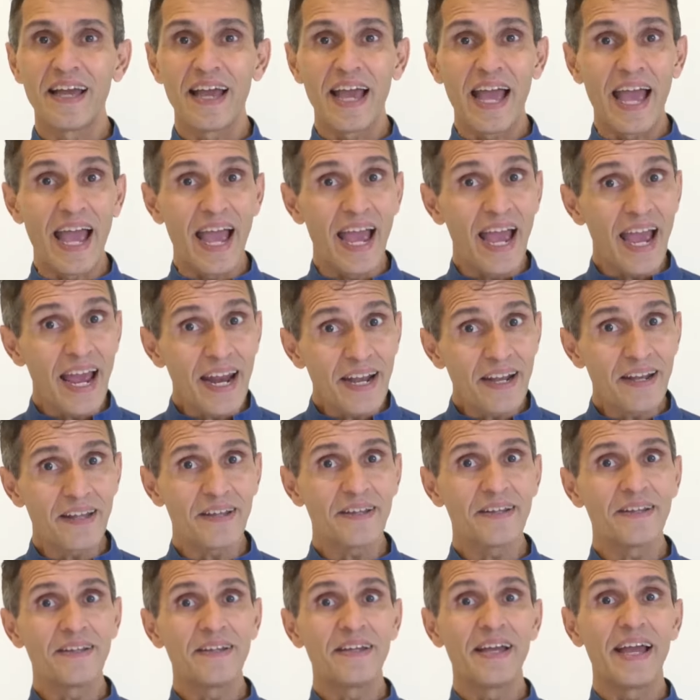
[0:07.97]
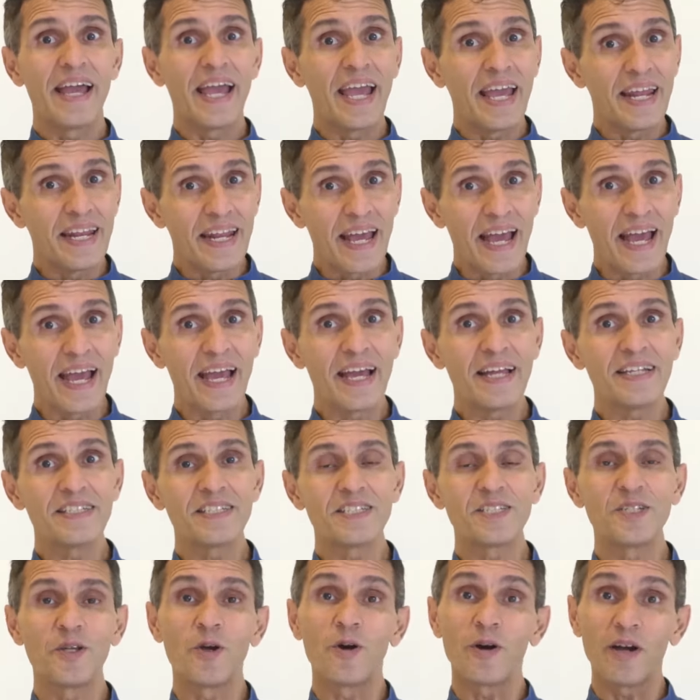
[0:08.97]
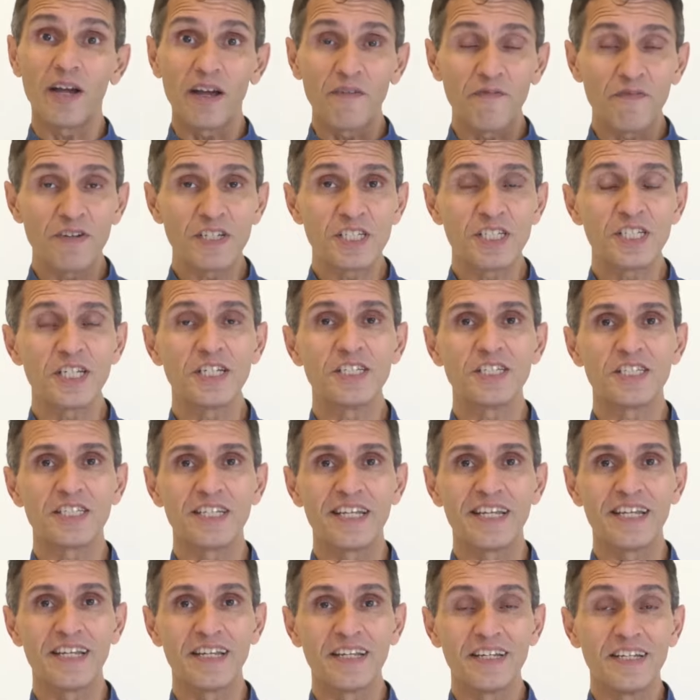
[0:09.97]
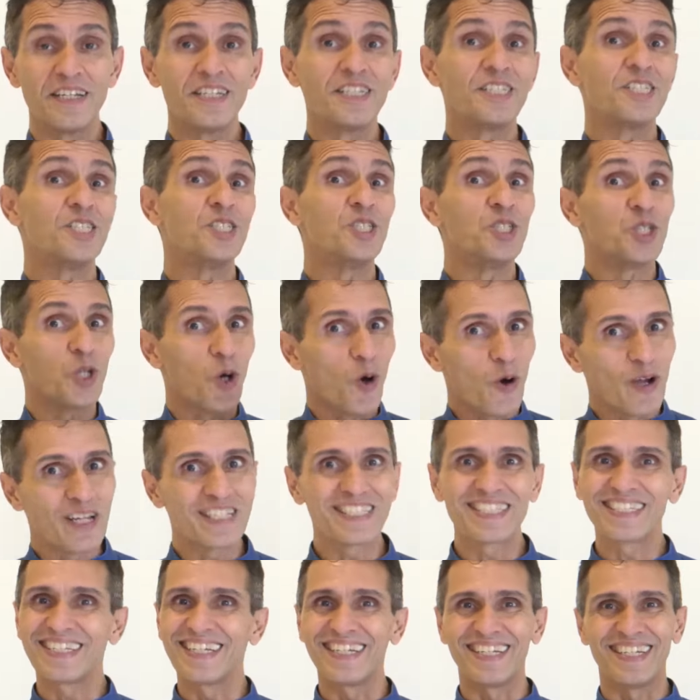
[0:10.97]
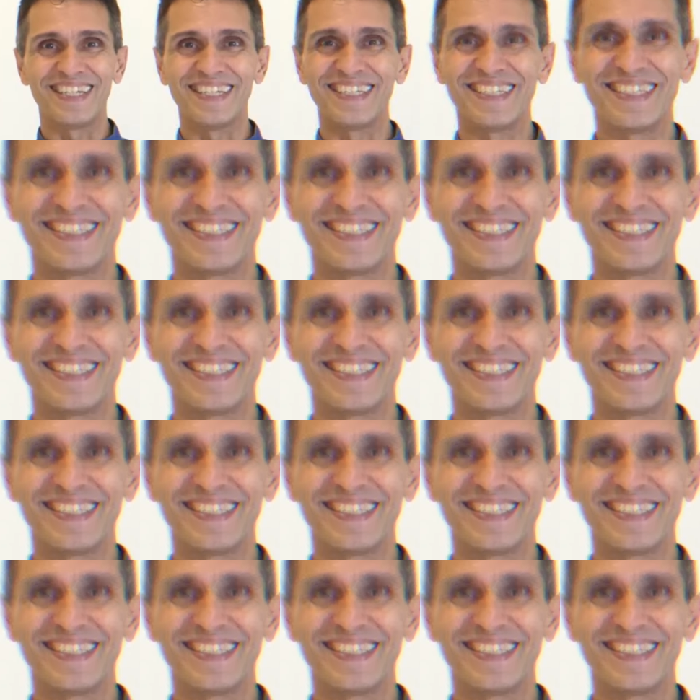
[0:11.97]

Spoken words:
and enhance your efficiency joyously.